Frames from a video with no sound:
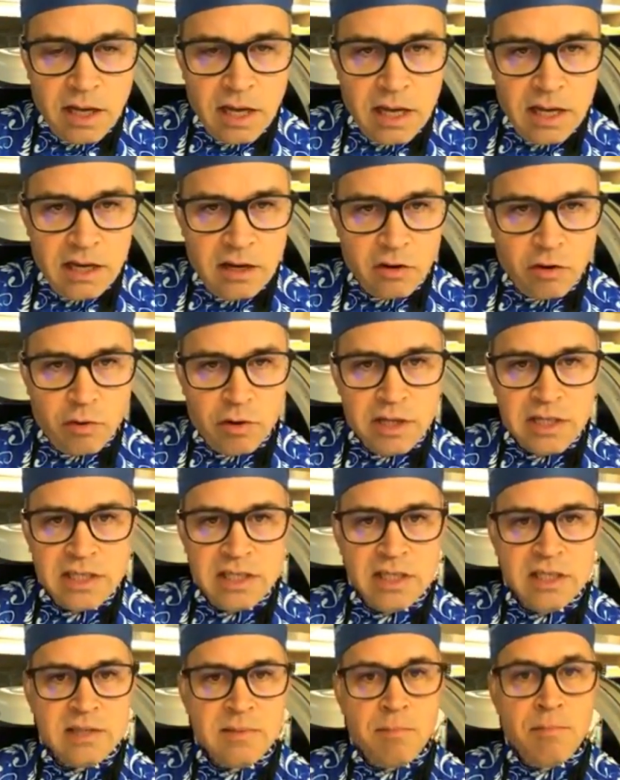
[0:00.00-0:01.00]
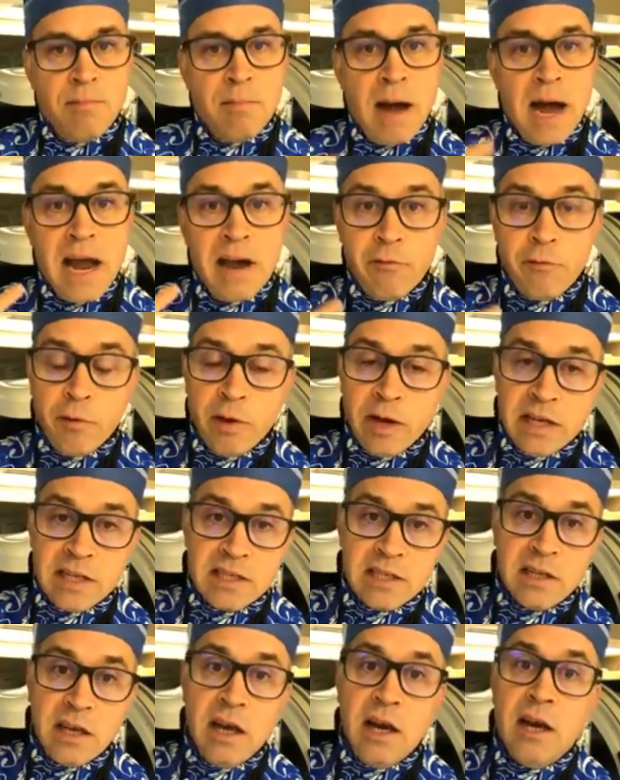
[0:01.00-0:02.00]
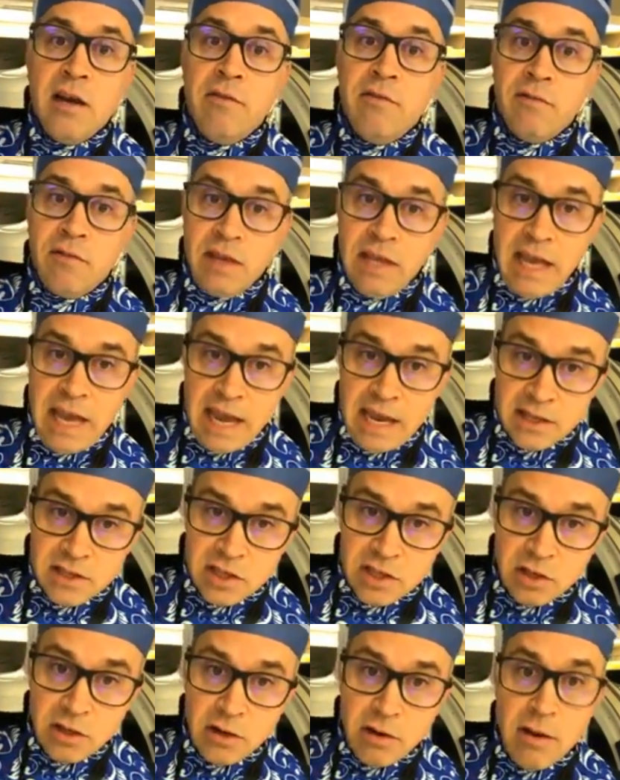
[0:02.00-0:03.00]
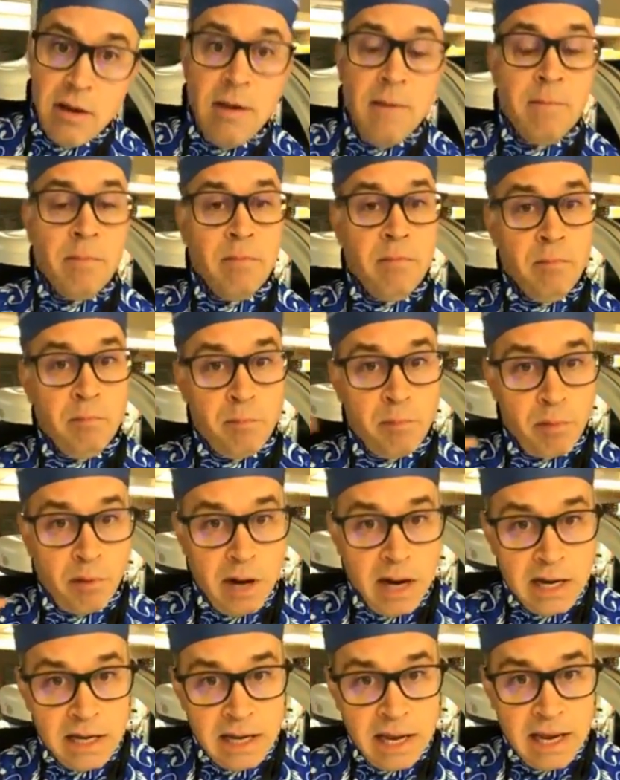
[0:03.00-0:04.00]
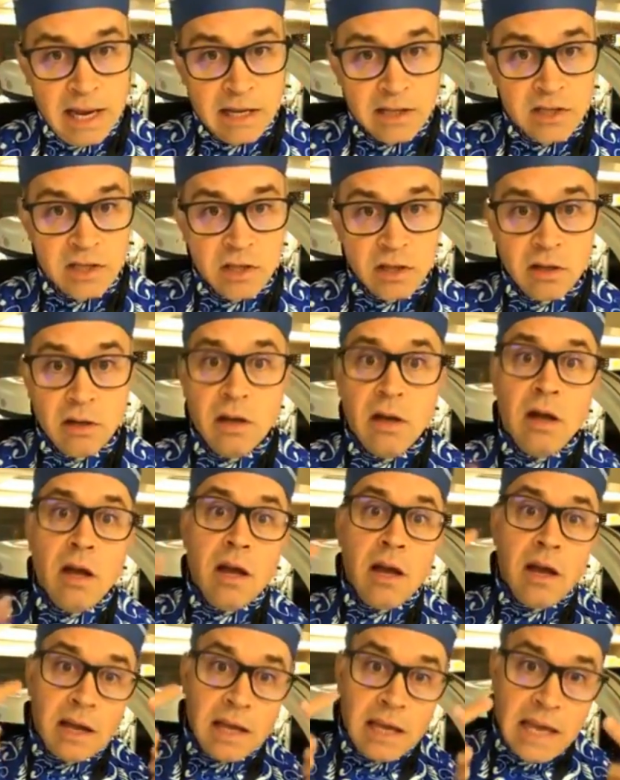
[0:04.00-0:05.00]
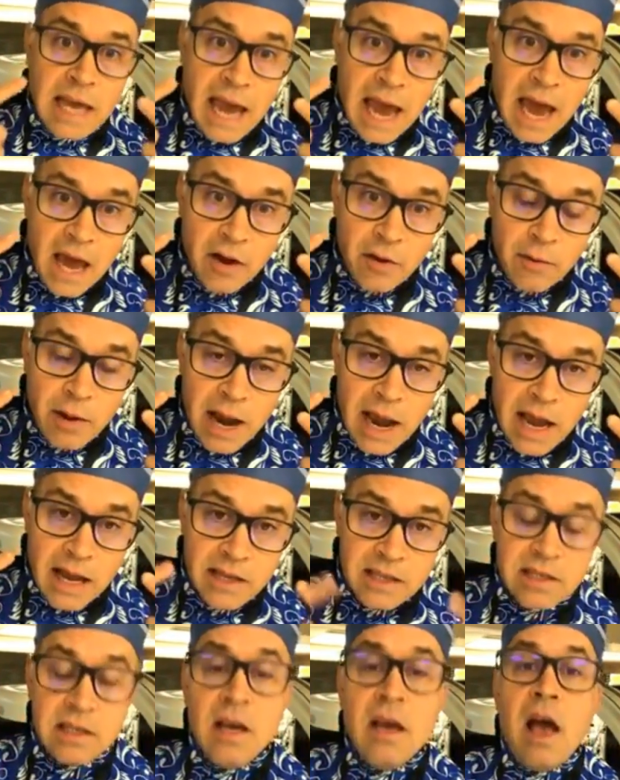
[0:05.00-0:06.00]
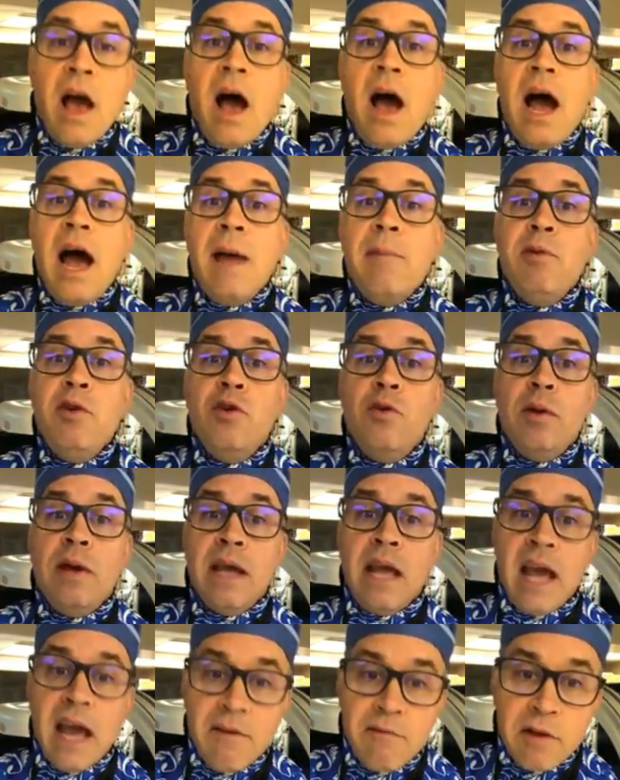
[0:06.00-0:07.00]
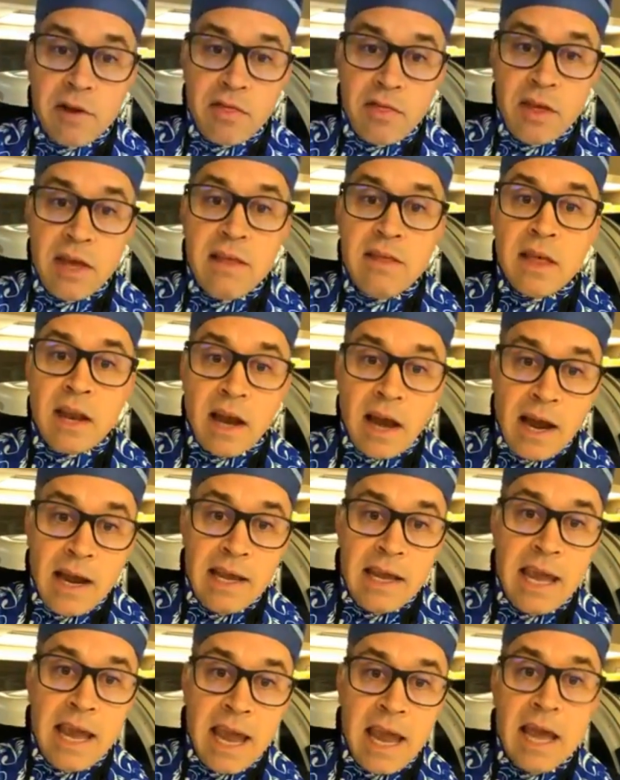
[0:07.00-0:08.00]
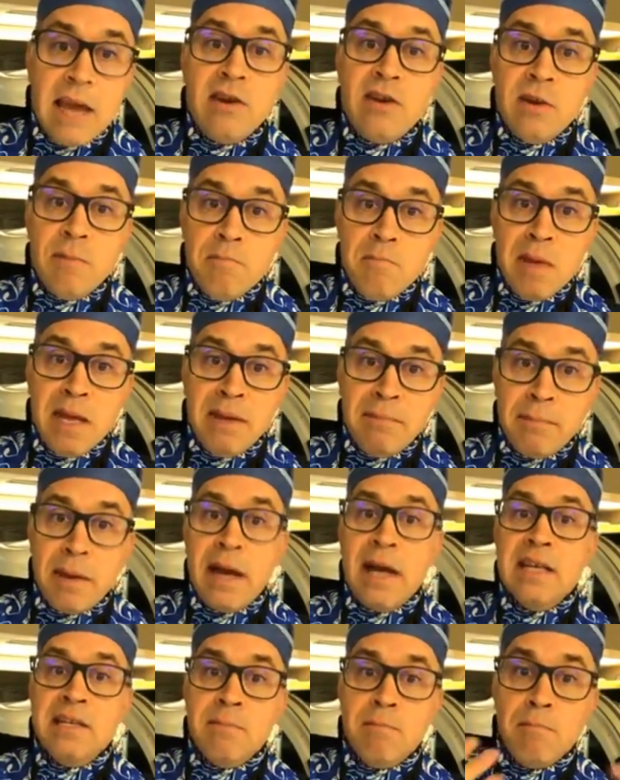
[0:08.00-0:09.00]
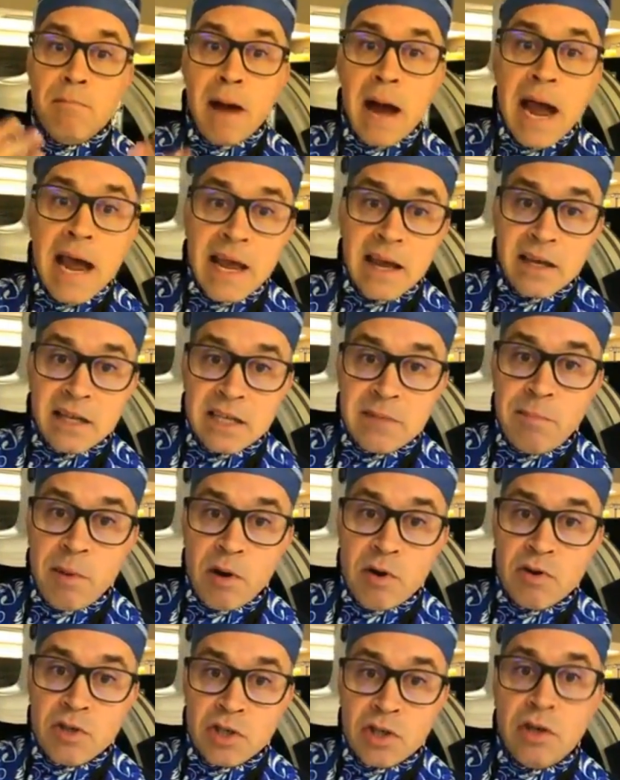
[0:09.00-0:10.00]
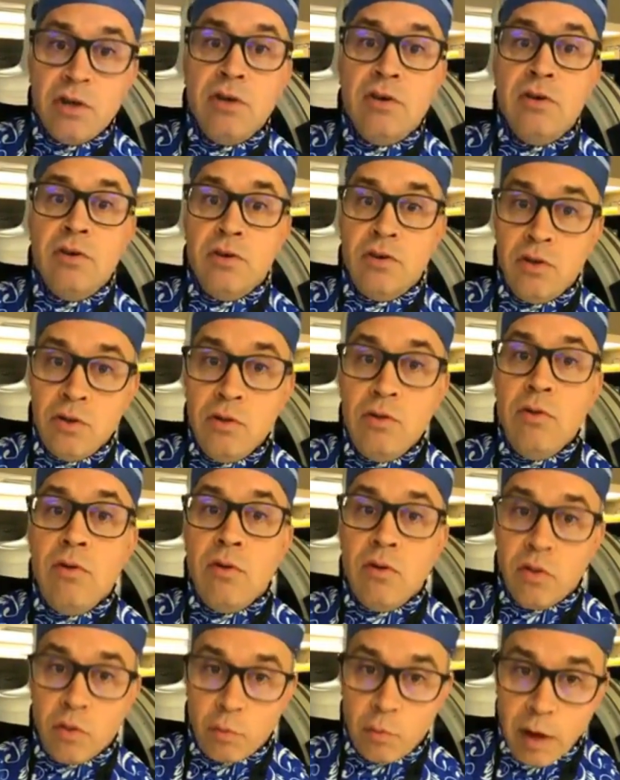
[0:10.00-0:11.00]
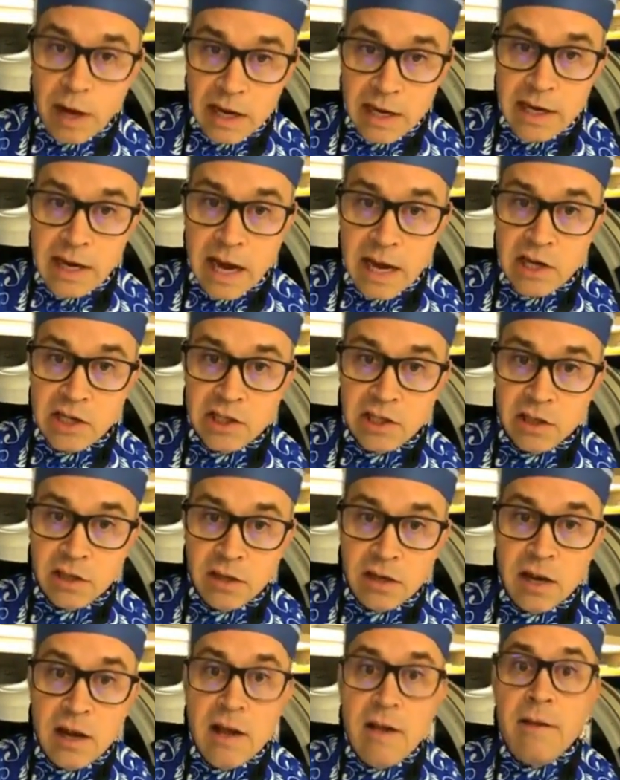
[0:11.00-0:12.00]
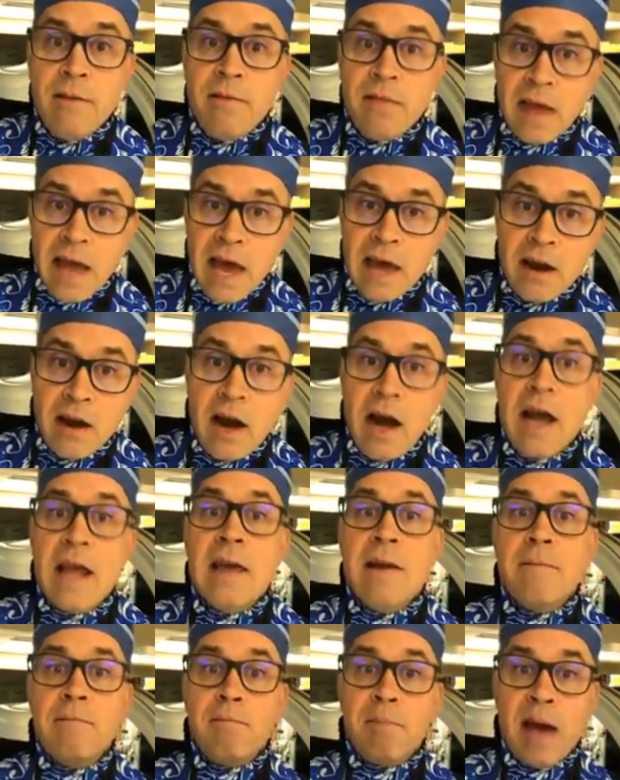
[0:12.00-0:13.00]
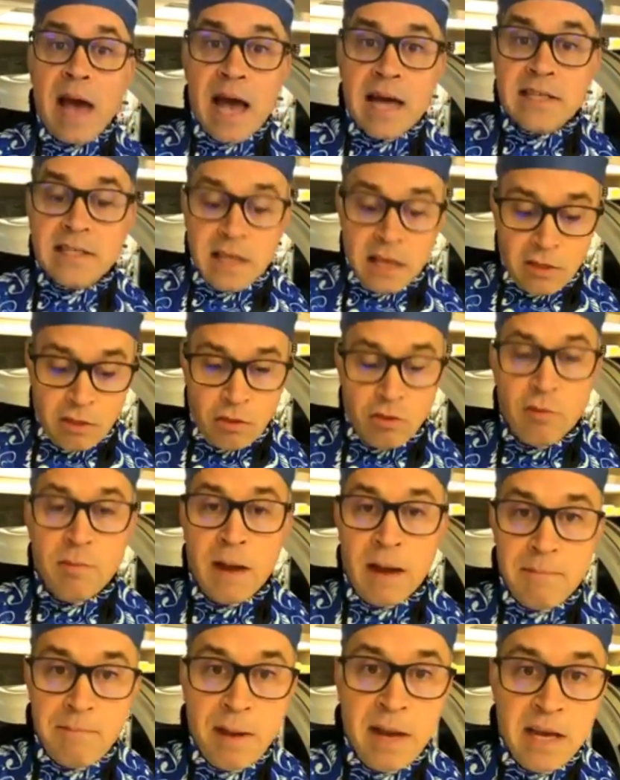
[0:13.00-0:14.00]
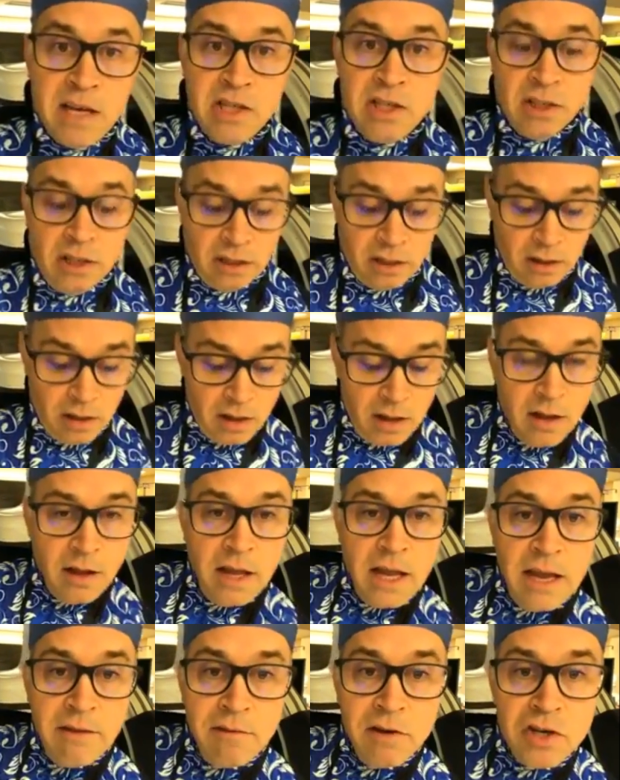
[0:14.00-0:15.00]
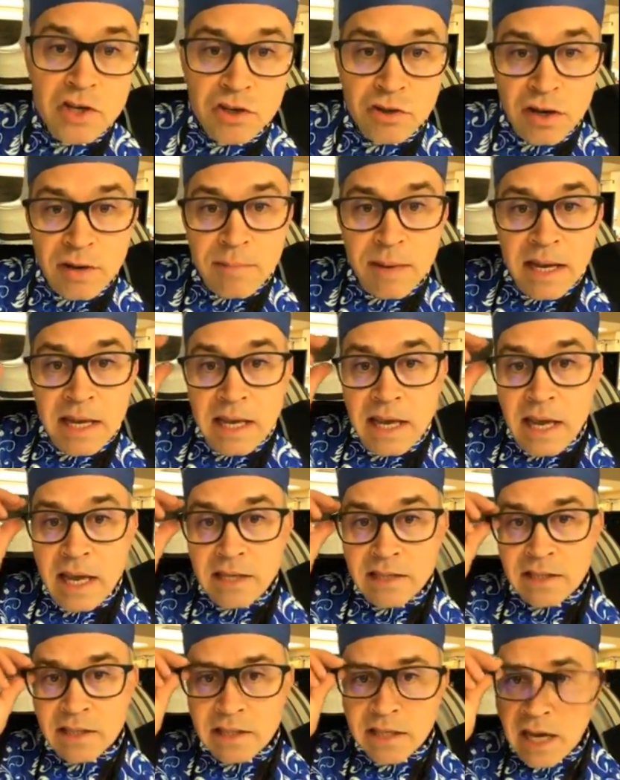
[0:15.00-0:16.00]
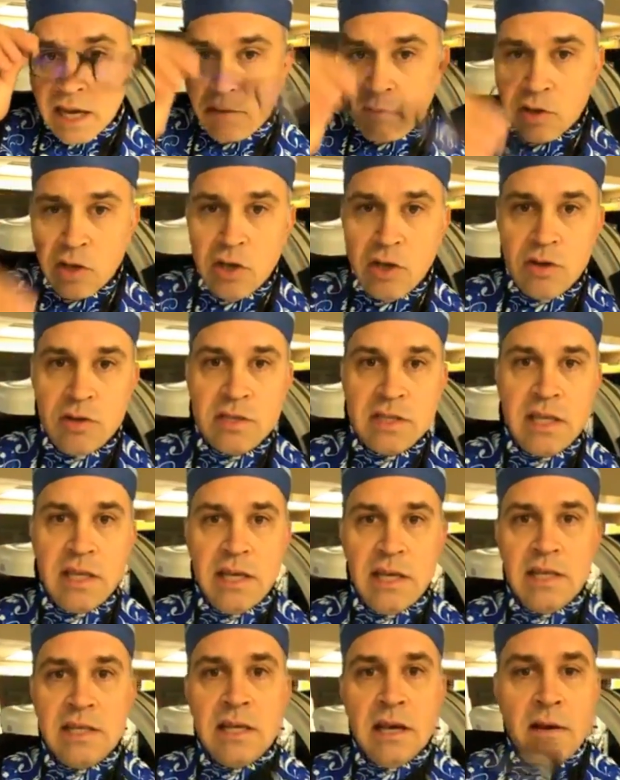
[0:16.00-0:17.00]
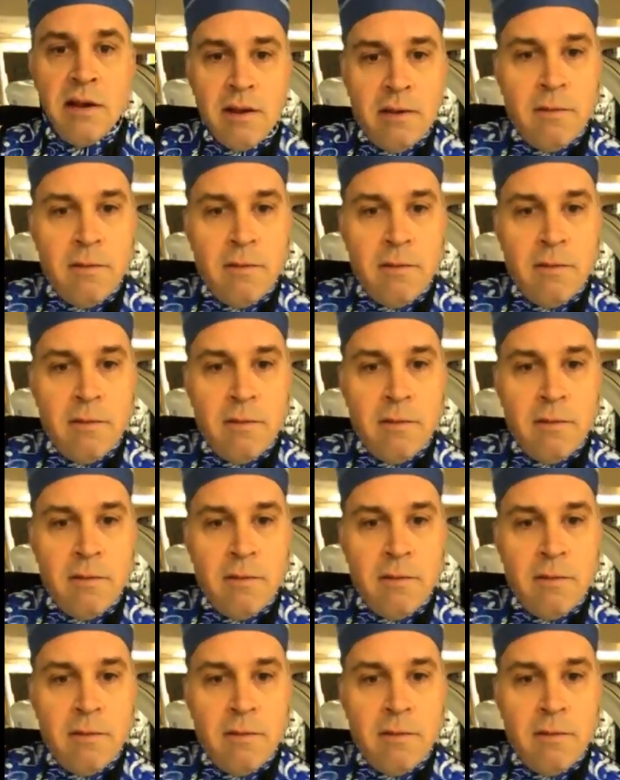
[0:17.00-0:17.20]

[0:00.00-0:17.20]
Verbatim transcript: It increases my risk of cancer, brain cancer, cataracts. I'm doing everything that I can to minimize my exposure to the radiation that I am passing through my patient. Even during my cases, I will use these.